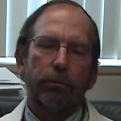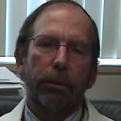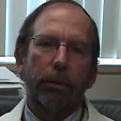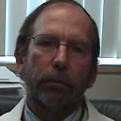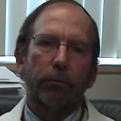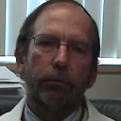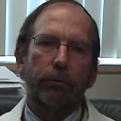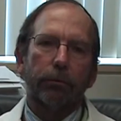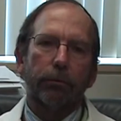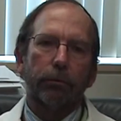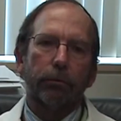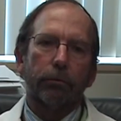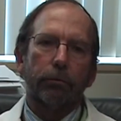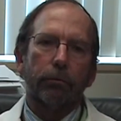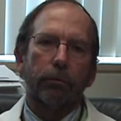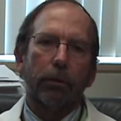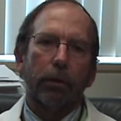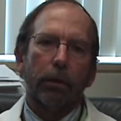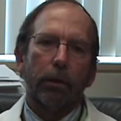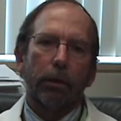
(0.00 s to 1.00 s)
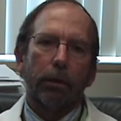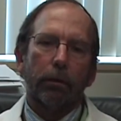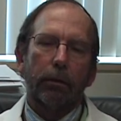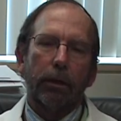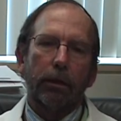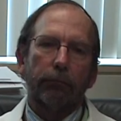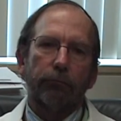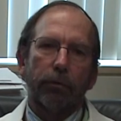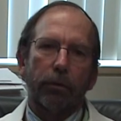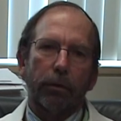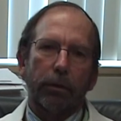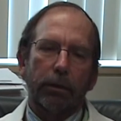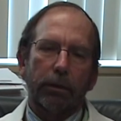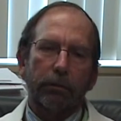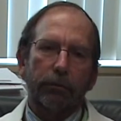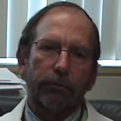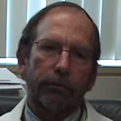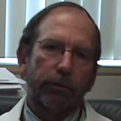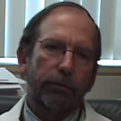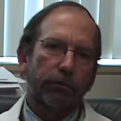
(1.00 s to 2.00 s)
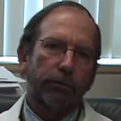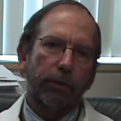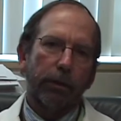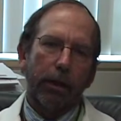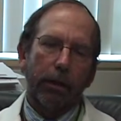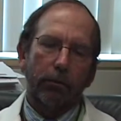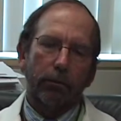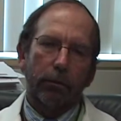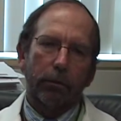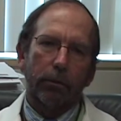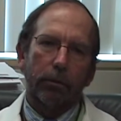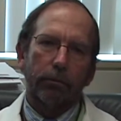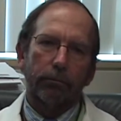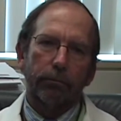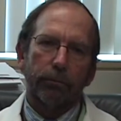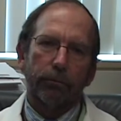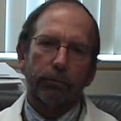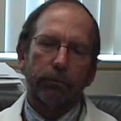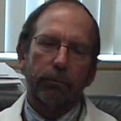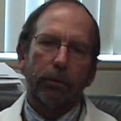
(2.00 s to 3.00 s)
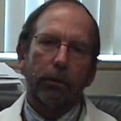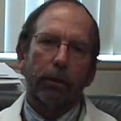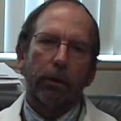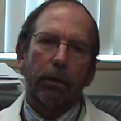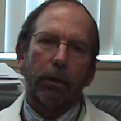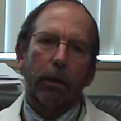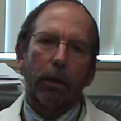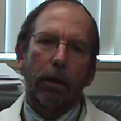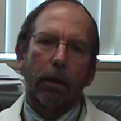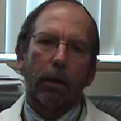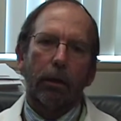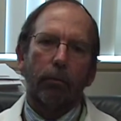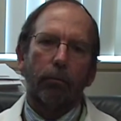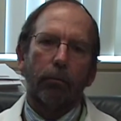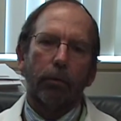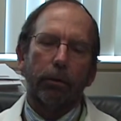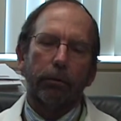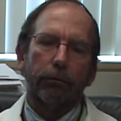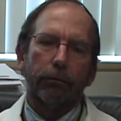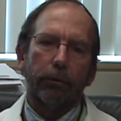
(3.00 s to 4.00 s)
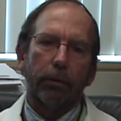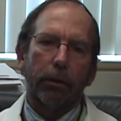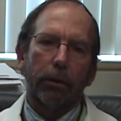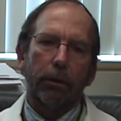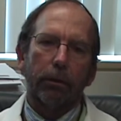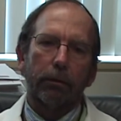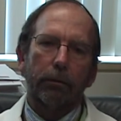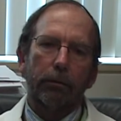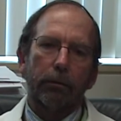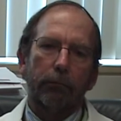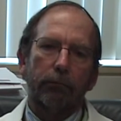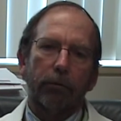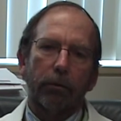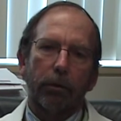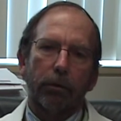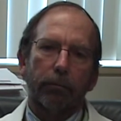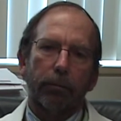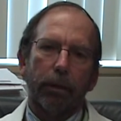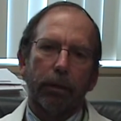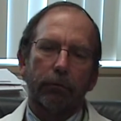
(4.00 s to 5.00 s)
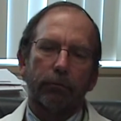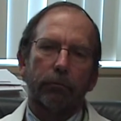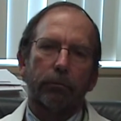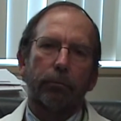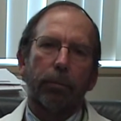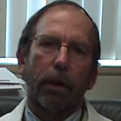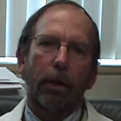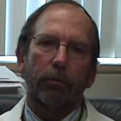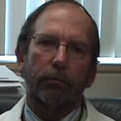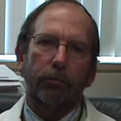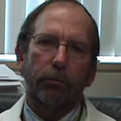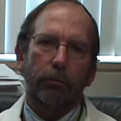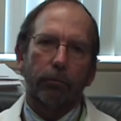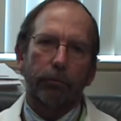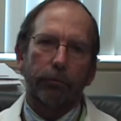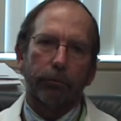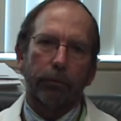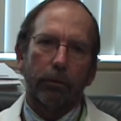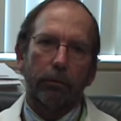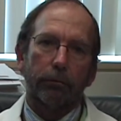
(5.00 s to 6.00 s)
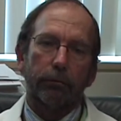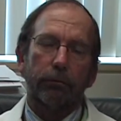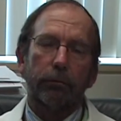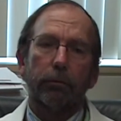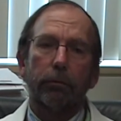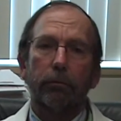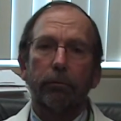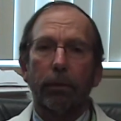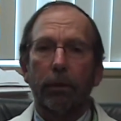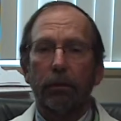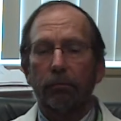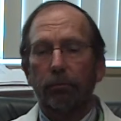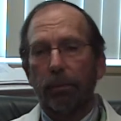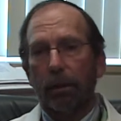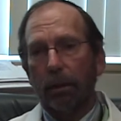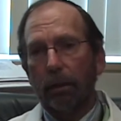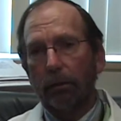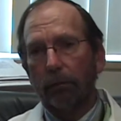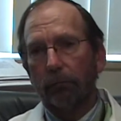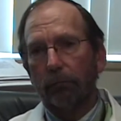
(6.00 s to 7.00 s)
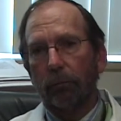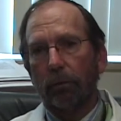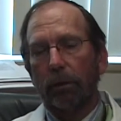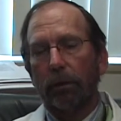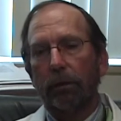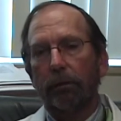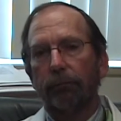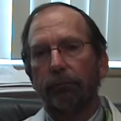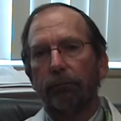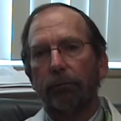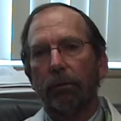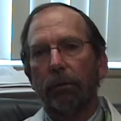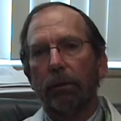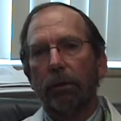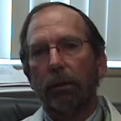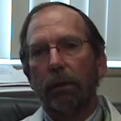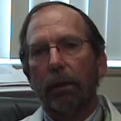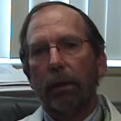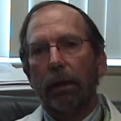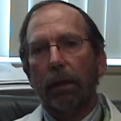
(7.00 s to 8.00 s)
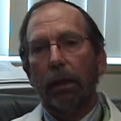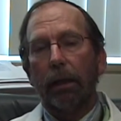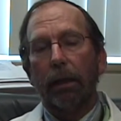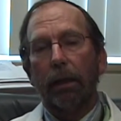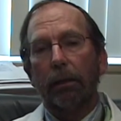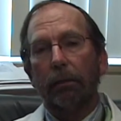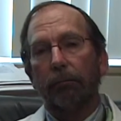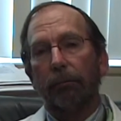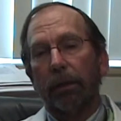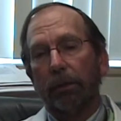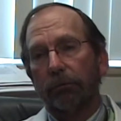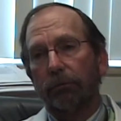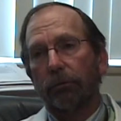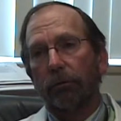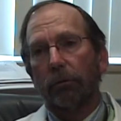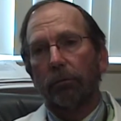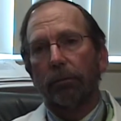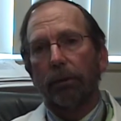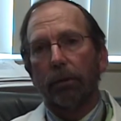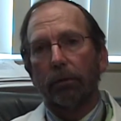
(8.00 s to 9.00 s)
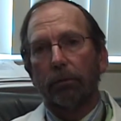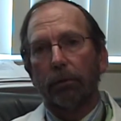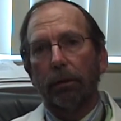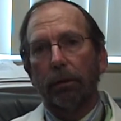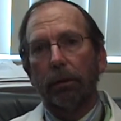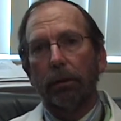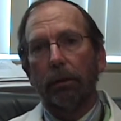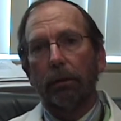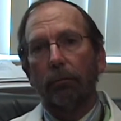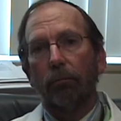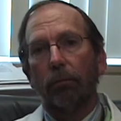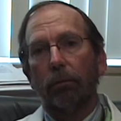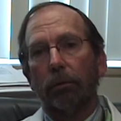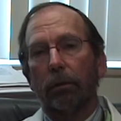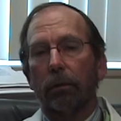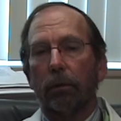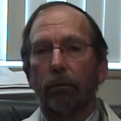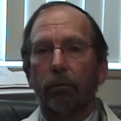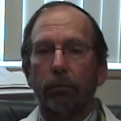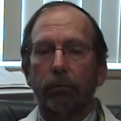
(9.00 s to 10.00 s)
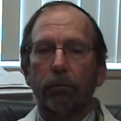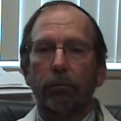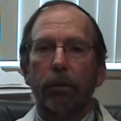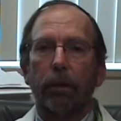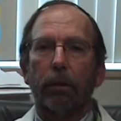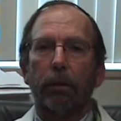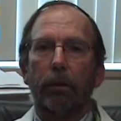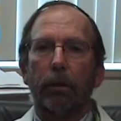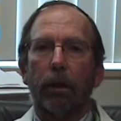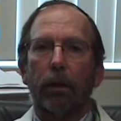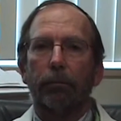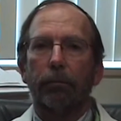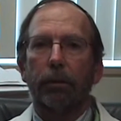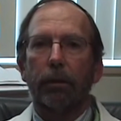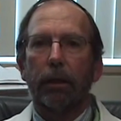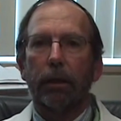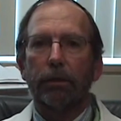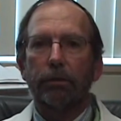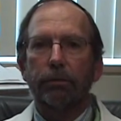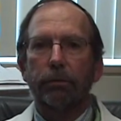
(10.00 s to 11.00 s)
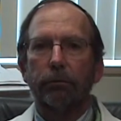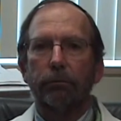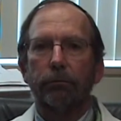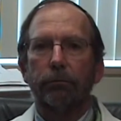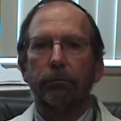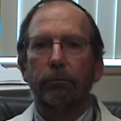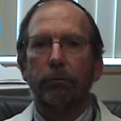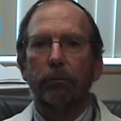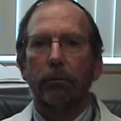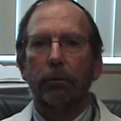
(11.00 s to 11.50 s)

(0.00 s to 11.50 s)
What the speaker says: be able to get very consistent outcomes with the very best possible results, best pain relief, and best durability with the lowest amount of complications.